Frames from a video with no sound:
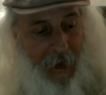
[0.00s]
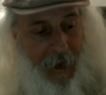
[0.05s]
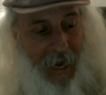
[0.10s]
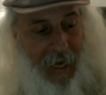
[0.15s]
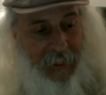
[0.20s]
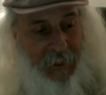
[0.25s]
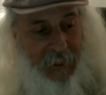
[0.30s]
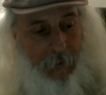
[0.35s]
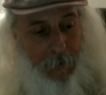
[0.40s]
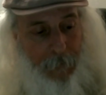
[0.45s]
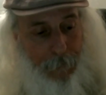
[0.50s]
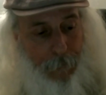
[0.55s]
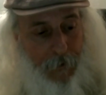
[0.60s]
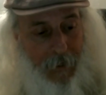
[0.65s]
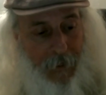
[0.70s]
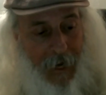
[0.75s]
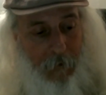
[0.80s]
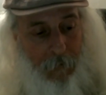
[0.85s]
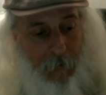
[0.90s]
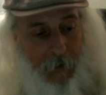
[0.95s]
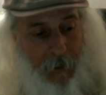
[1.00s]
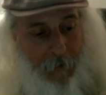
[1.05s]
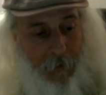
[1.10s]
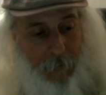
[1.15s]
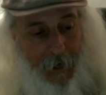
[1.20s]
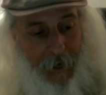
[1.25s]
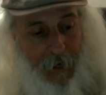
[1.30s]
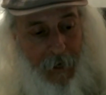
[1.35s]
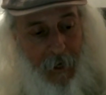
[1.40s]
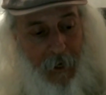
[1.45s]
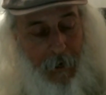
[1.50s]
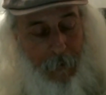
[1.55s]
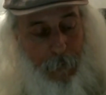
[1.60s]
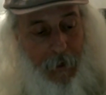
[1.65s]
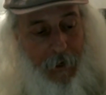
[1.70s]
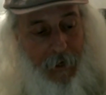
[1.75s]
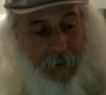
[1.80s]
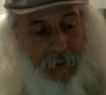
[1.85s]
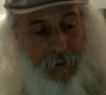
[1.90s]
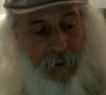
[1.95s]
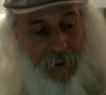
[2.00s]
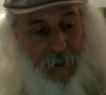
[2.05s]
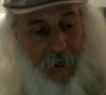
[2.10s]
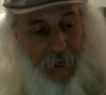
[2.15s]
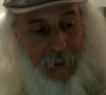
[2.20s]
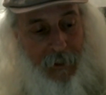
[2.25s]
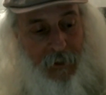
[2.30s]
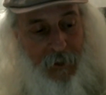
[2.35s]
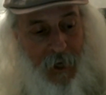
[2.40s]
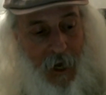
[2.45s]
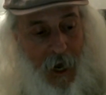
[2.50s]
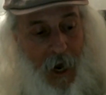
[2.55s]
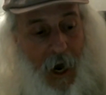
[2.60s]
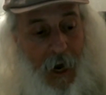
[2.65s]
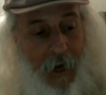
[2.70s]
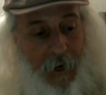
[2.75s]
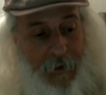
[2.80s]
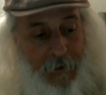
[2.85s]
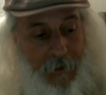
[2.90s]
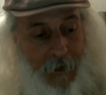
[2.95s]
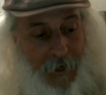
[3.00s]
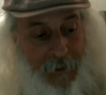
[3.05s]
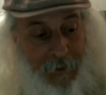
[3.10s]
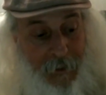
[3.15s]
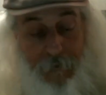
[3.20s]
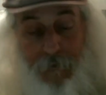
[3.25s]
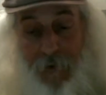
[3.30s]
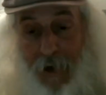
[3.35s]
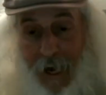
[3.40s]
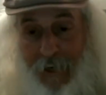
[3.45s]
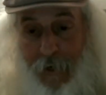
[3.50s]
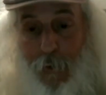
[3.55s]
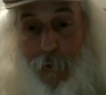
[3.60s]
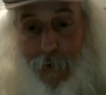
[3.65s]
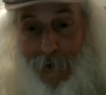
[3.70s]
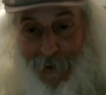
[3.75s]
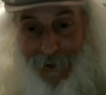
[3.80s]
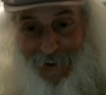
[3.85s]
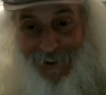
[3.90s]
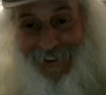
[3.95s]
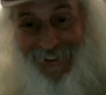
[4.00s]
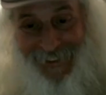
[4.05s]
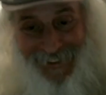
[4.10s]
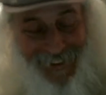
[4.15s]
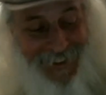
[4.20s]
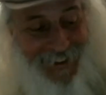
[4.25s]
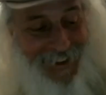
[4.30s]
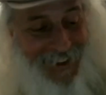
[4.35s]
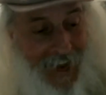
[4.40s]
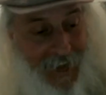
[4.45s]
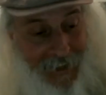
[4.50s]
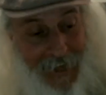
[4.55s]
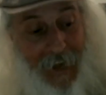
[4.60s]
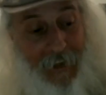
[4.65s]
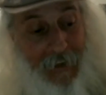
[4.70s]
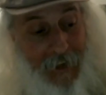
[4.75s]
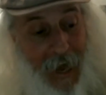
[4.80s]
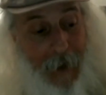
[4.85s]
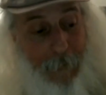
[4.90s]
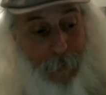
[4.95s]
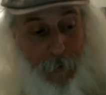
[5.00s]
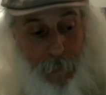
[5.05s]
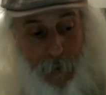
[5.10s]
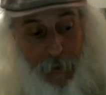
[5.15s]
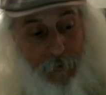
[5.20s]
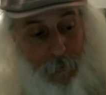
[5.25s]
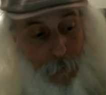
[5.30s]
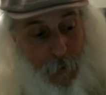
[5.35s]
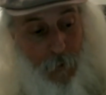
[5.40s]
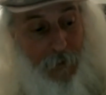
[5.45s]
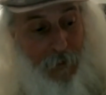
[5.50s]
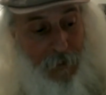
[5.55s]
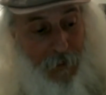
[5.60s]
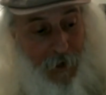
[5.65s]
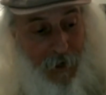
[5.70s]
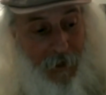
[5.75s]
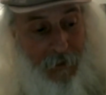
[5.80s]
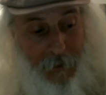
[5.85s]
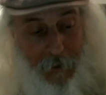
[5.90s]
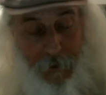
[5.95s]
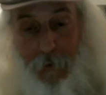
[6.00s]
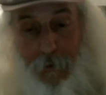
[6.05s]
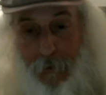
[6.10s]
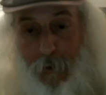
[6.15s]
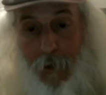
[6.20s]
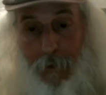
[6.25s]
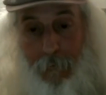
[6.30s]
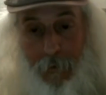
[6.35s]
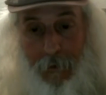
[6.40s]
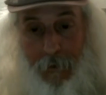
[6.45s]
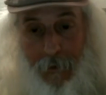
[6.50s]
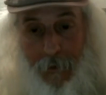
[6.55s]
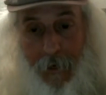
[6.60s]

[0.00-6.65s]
has to be put out right away. But it's it's on uh, divine order, and that happened with with uh, the new normal.